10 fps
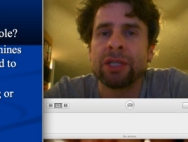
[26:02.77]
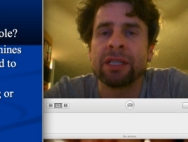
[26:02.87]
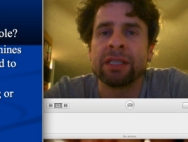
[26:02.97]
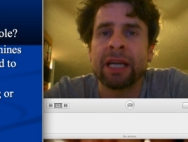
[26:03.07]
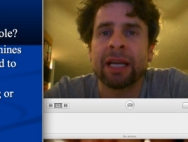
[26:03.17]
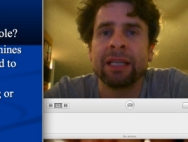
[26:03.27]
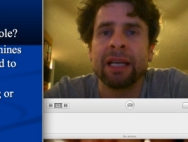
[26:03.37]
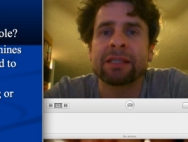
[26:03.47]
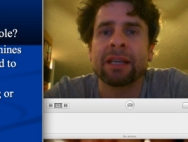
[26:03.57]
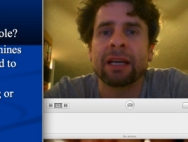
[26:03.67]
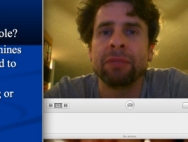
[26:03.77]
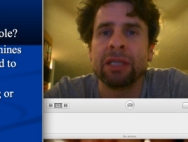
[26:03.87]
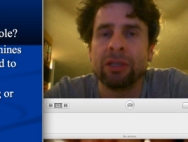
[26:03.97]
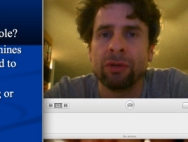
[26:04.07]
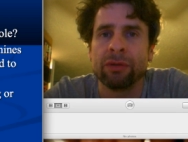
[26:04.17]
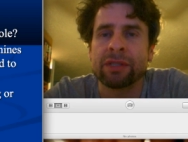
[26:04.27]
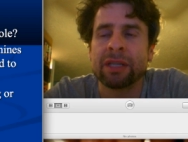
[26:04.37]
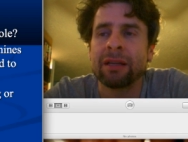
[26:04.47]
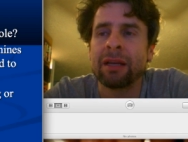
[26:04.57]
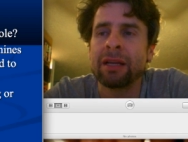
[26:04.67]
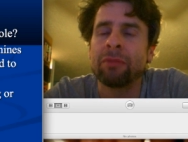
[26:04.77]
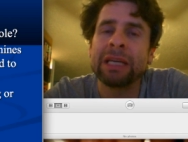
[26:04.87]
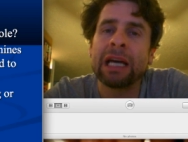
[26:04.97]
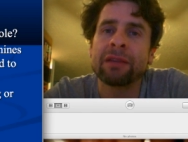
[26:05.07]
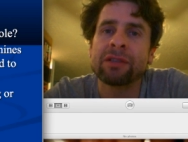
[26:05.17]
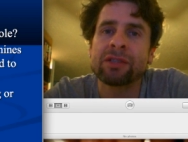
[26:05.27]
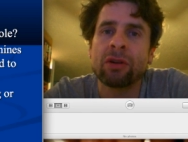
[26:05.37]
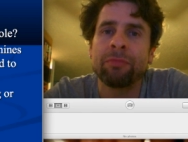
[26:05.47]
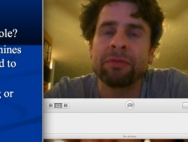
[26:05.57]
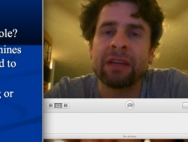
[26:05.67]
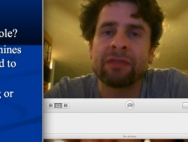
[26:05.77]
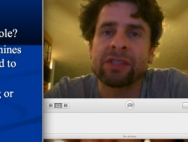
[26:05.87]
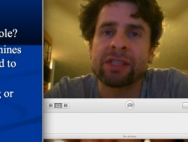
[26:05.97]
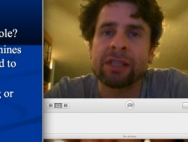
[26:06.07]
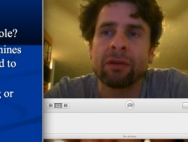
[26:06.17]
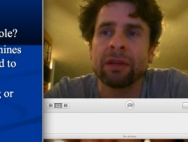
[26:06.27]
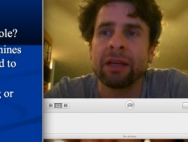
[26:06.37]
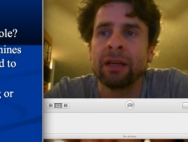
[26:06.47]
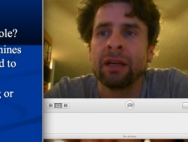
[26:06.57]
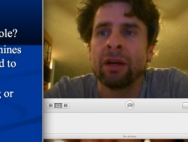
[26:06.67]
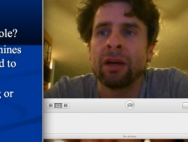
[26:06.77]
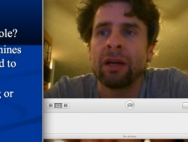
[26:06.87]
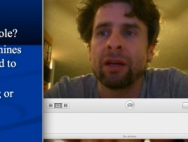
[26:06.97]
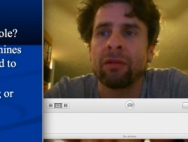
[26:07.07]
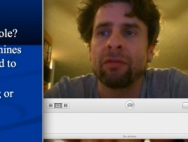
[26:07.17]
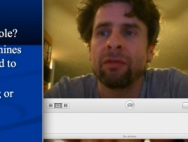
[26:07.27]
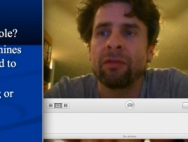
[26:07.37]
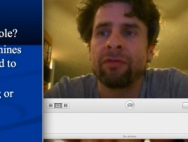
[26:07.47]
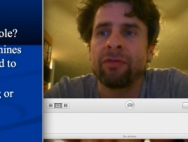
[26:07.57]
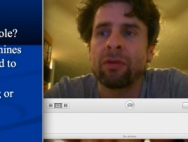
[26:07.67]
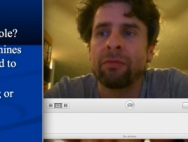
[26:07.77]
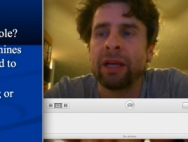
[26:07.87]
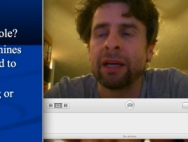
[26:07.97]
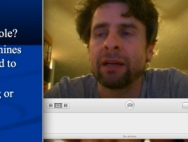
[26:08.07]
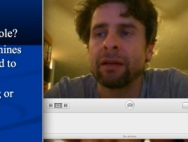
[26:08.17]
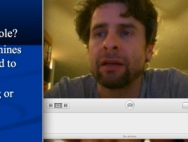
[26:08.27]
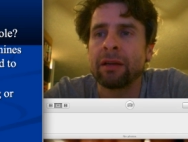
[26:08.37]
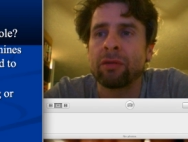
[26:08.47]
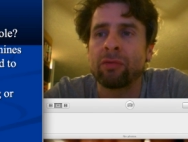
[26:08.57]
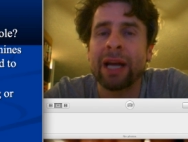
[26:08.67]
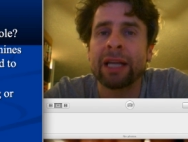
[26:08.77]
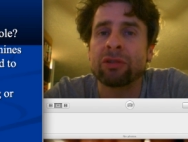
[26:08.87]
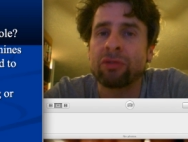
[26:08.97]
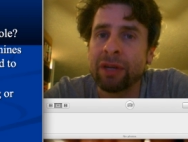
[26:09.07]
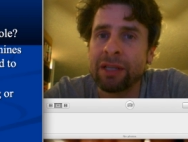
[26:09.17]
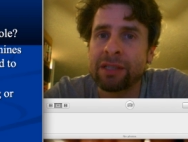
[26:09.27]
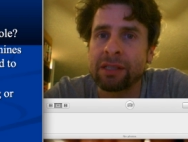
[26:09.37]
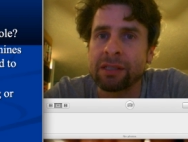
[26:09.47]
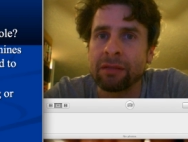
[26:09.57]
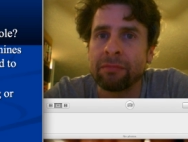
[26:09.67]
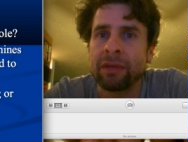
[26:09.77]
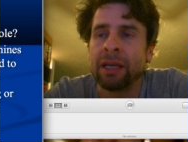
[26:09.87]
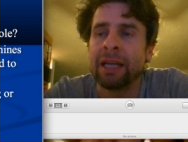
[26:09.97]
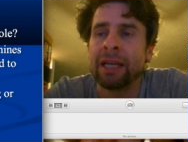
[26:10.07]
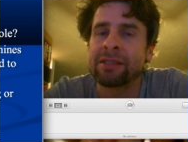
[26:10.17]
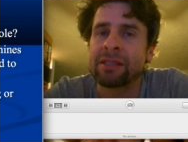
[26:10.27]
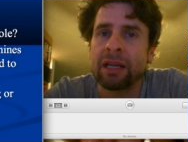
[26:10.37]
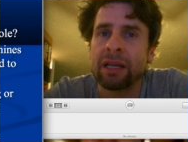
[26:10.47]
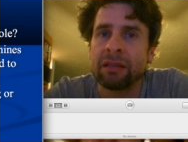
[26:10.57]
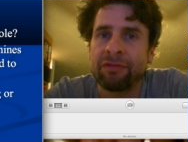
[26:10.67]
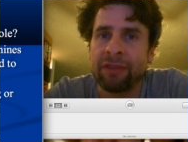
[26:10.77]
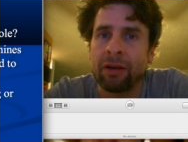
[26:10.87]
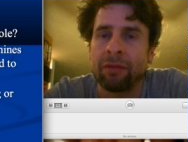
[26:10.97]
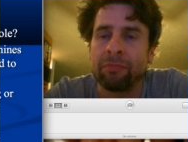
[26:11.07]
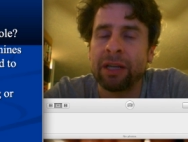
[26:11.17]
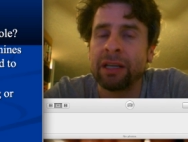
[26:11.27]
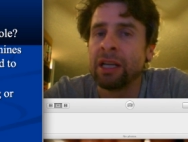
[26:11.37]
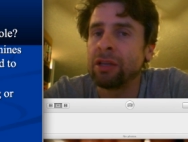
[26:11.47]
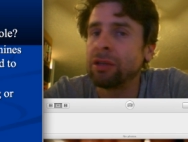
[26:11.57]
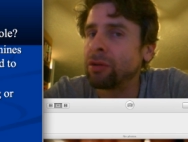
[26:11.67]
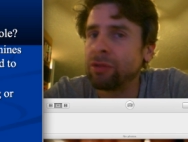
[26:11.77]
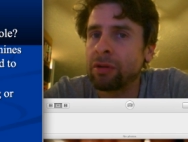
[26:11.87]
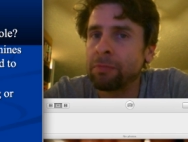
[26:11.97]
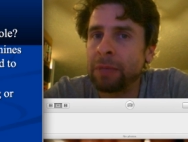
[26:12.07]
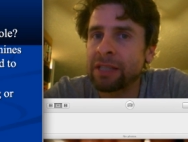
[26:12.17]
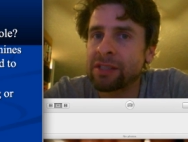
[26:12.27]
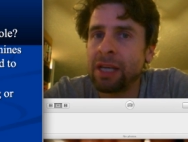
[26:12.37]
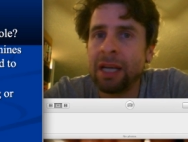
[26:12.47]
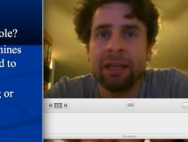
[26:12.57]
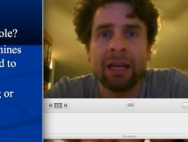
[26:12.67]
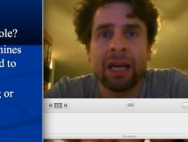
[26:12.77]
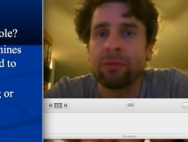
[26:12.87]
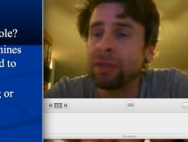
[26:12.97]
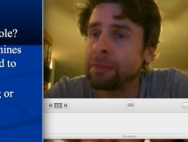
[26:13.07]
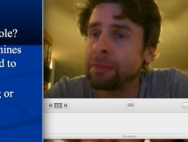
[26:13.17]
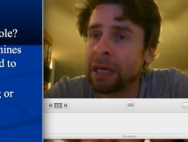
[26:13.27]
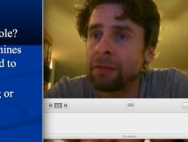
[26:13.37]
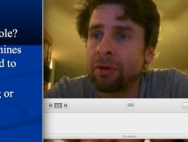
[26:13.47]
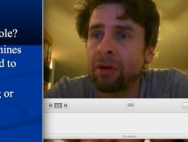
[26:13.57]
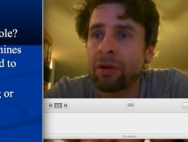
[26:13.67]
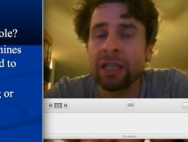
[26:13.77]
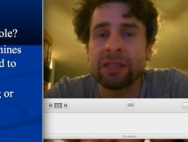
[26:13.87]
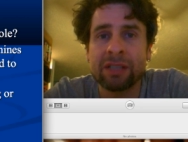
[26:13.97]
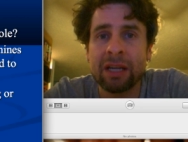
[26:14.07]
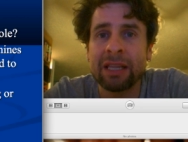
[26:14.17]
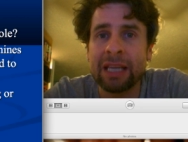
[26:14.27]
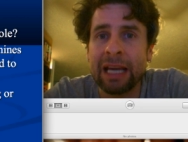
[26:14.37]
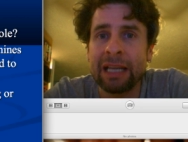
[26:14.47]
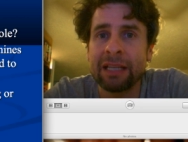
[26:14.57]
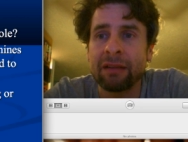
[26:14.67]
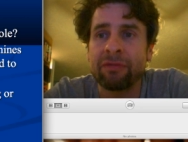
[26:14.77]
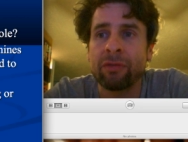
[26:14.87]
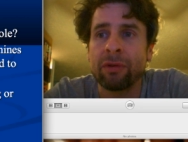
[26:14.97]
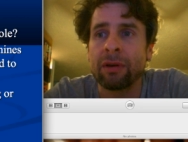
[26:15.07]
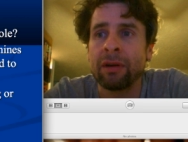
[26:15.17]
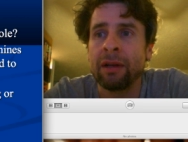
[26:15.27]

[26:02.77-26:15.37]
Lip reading: and techniques that can be used, and beyond the scope of necessarily forming writing criticism and studying the film. But you can pick a scene and really pick it apart and study the editing for